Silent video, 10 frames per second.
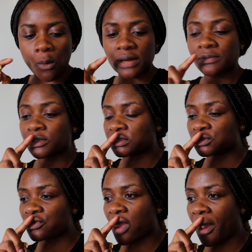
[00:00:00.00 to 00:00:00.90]
What I'm gonna
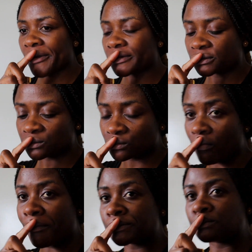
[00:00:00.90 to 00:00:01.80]
do now,
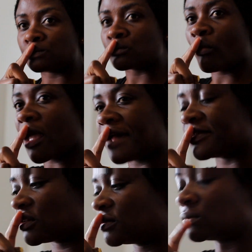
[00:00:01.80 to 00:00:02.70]

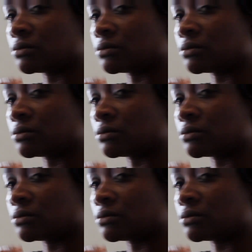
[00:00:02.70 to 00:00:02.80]
guys,